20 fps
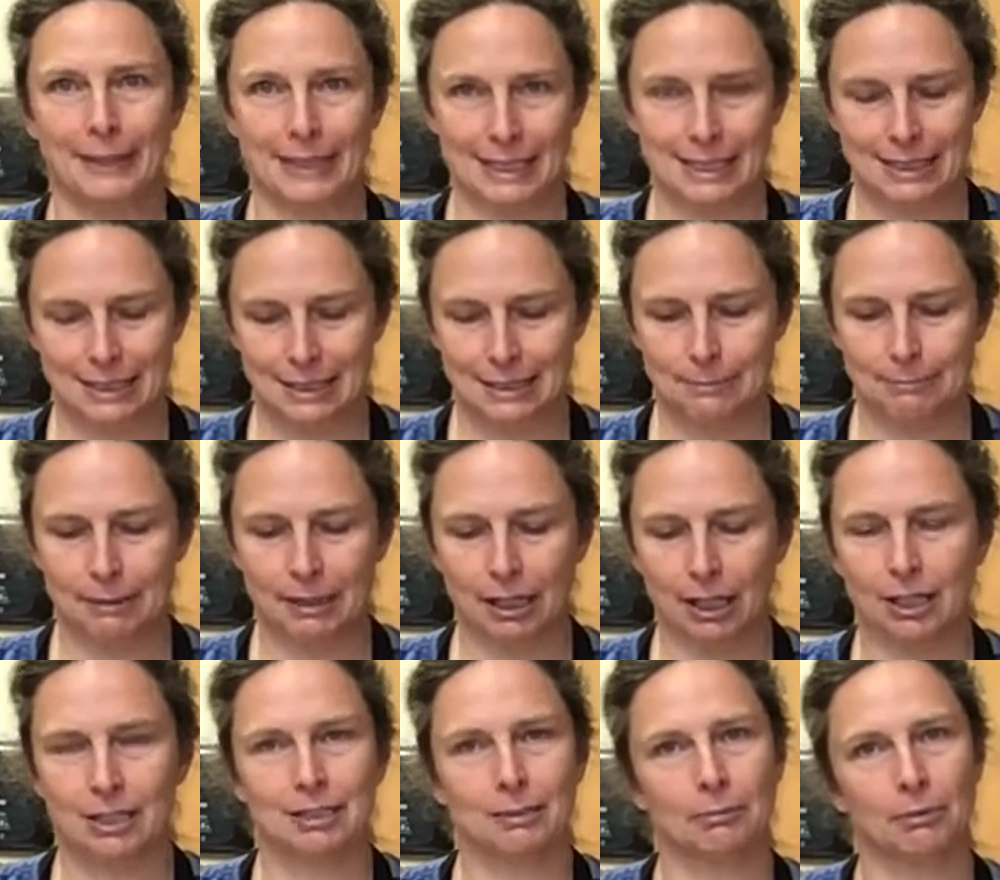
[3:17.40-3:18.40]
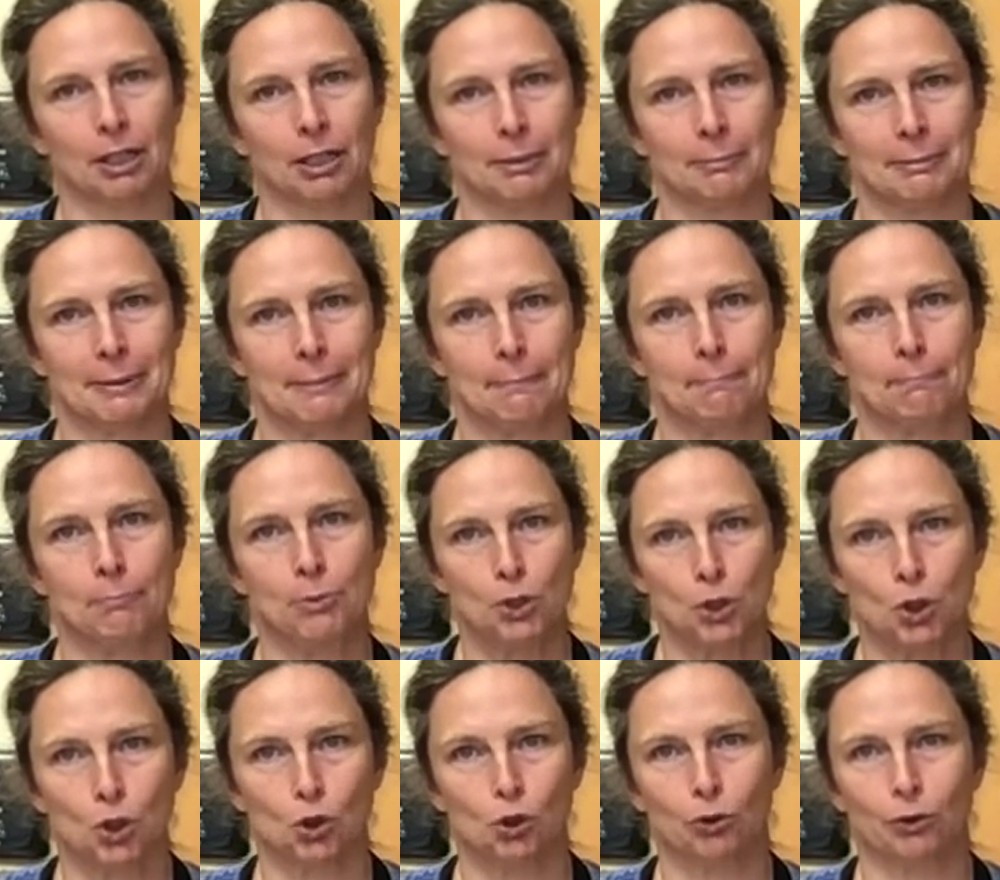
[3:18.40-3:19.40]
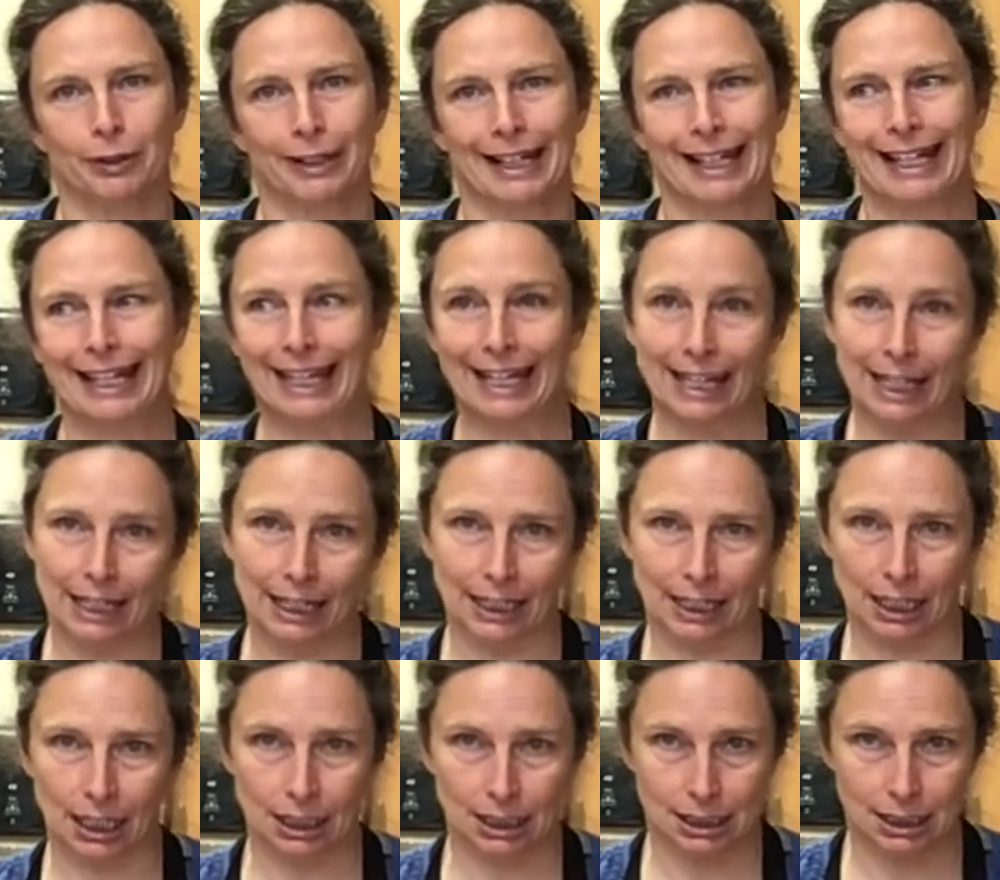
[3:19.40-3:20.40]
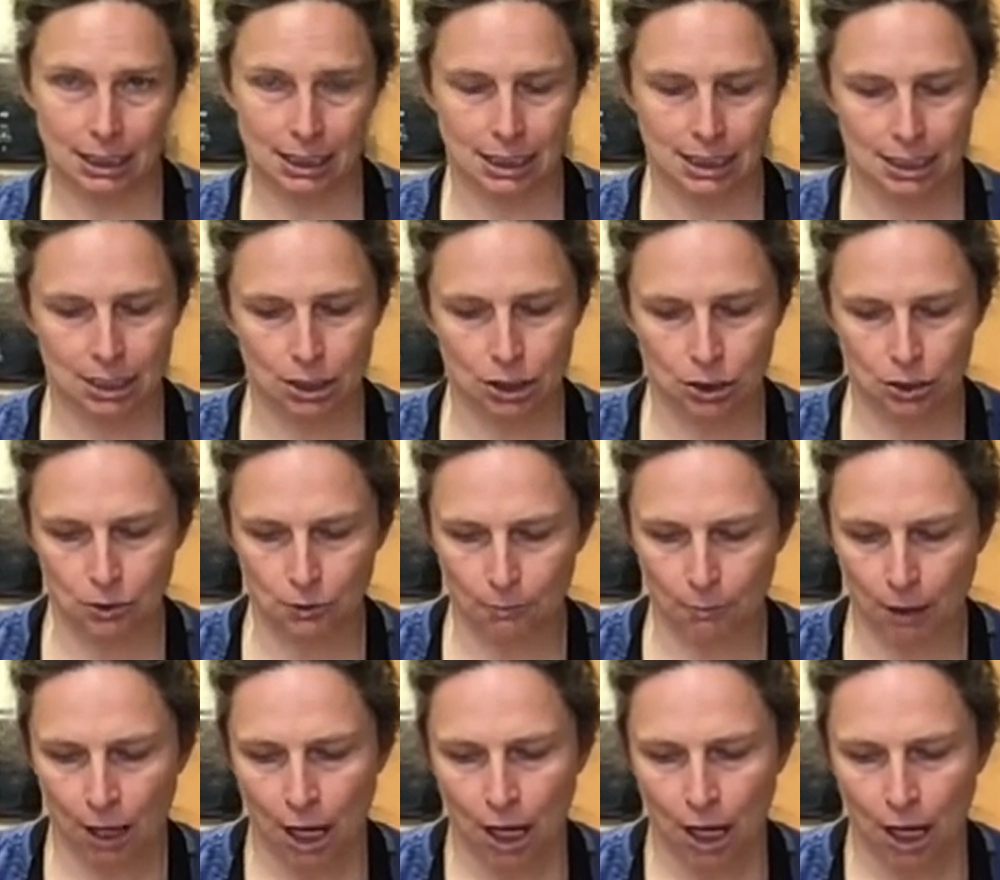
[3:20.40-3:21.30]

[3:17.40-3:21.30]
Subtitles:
pieces because I'm going to be pureeing this soup.